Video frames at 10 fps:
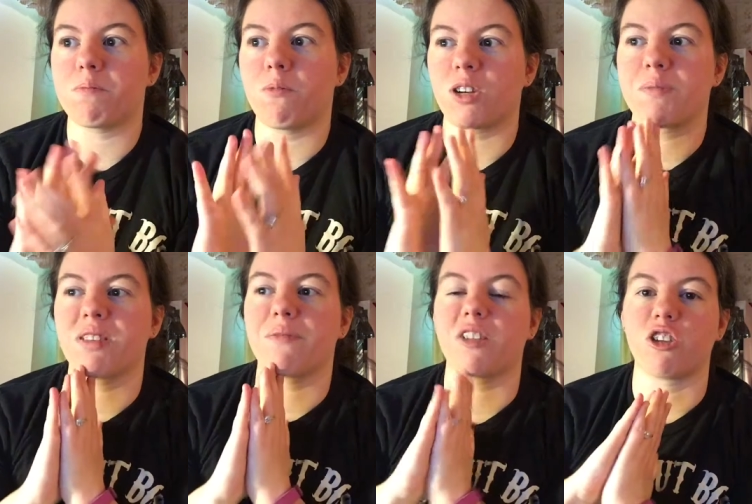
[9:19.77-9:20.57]
more
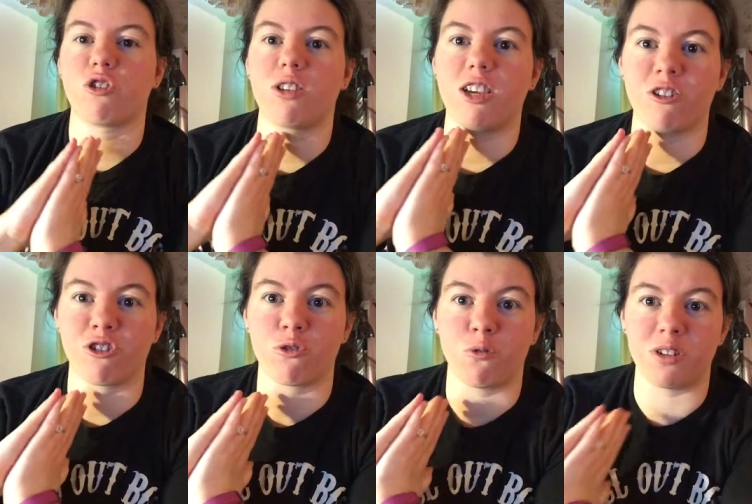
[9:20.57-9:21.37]
specifically
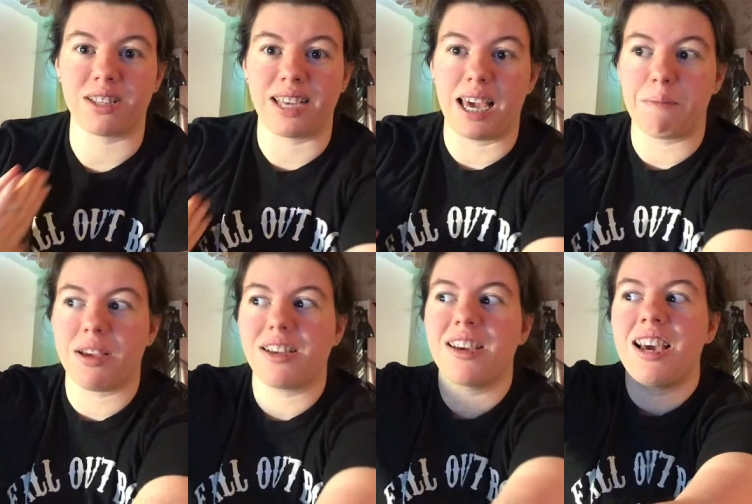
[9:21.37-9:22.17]
geared towards
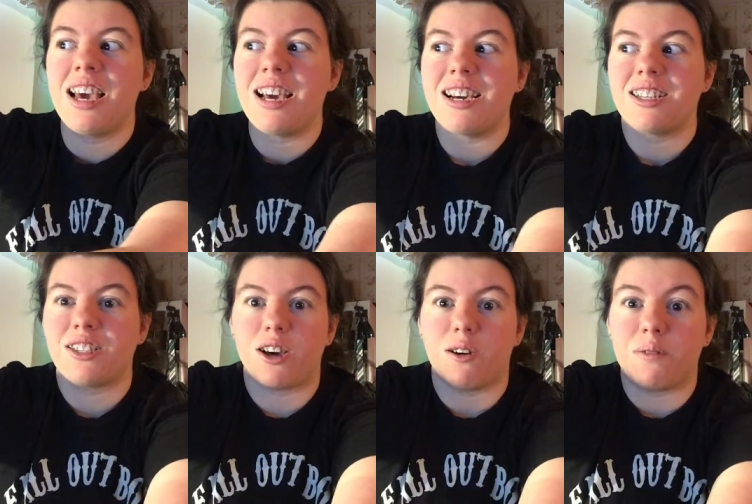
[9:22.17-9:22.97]
gaming.
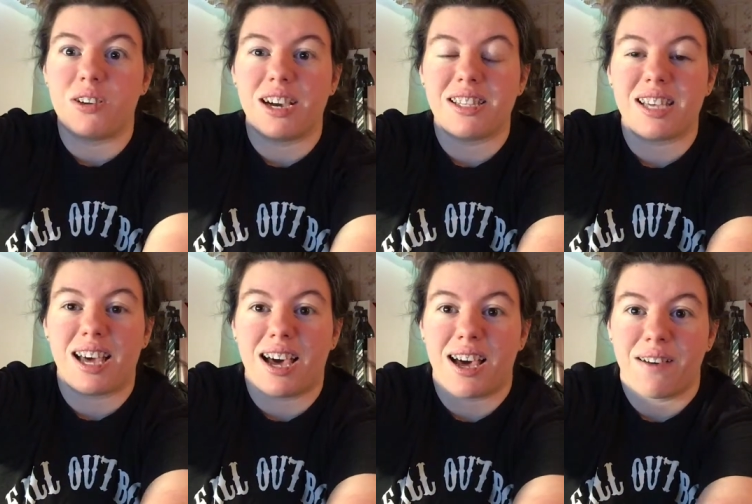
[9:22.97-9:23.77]
So if you guys
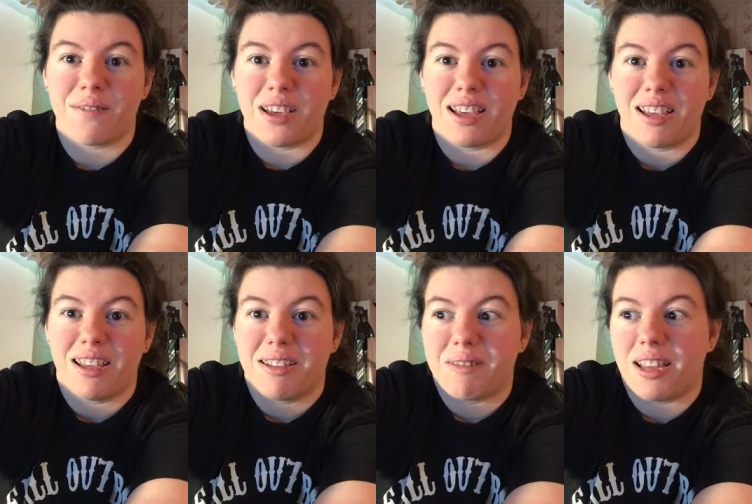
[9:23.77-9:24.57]
have
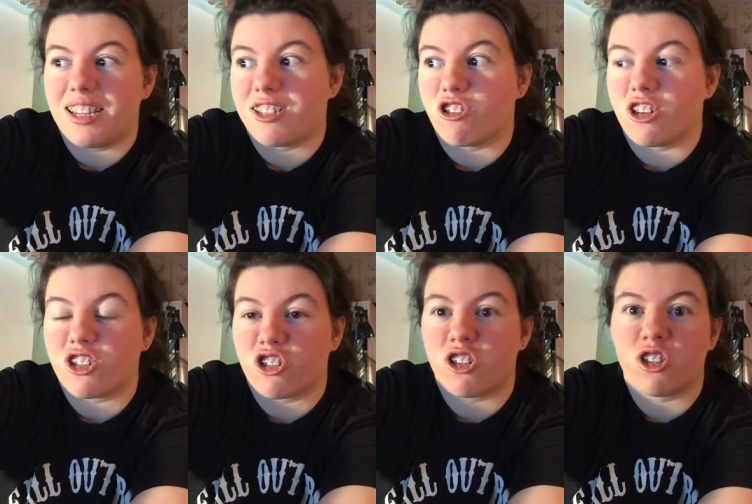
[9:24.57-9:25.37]
any
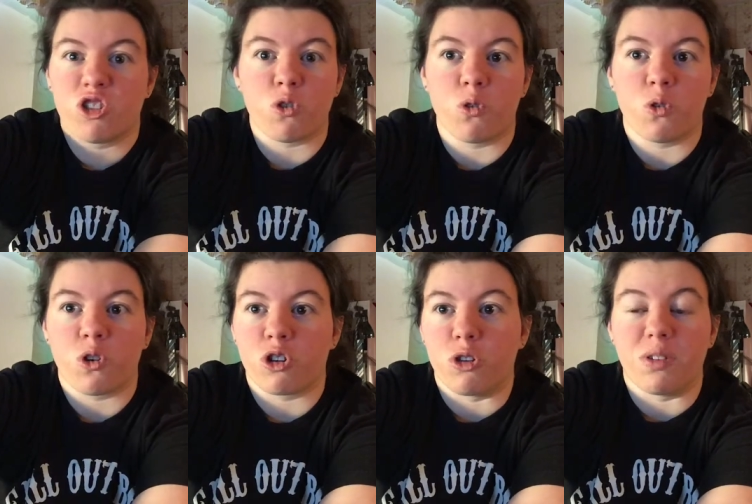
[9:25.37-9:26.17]
suggestions
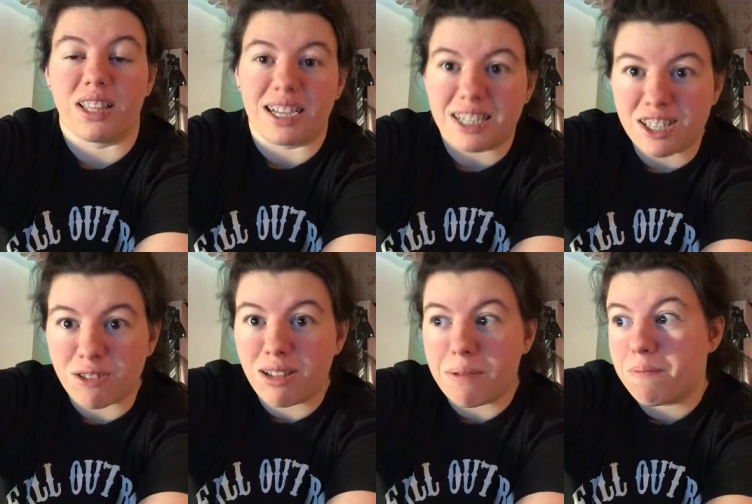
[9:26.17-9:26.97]
or you would like to
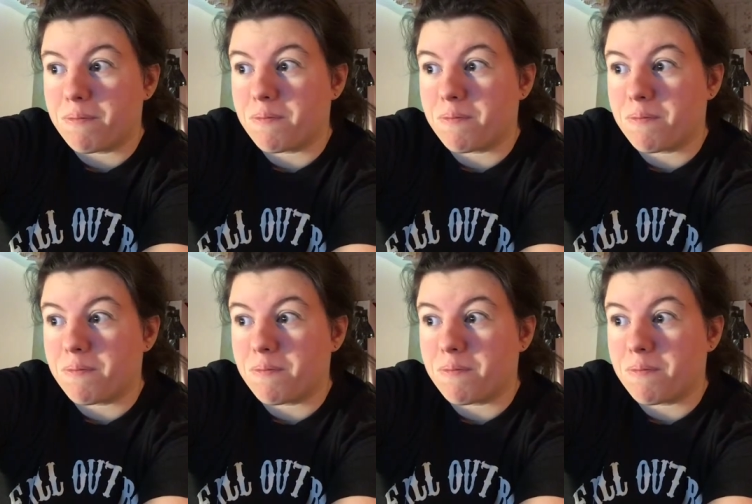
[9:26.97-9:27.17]
let